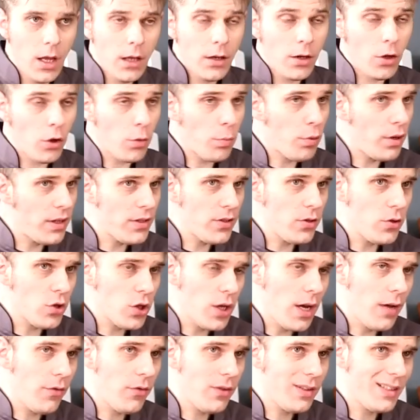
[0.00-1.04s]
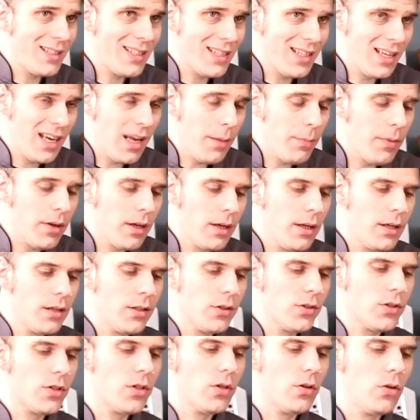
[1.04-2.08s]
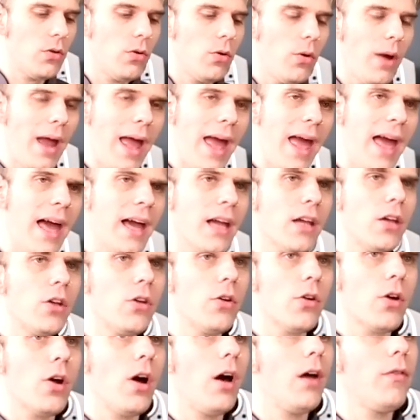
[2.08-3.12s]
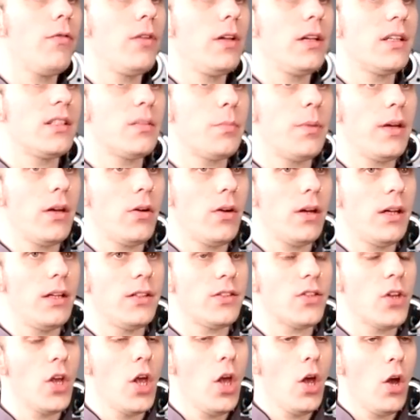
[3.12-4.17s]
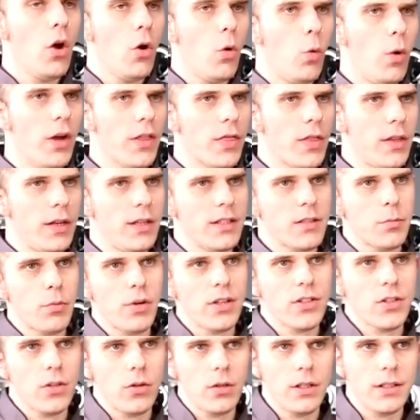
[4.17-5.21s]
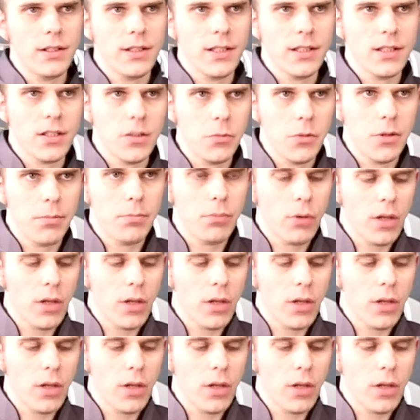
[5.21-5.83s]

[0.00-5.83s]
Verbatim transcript: Another Presto Chef tip is to hack your coffee experience with the Nespresso Lattissima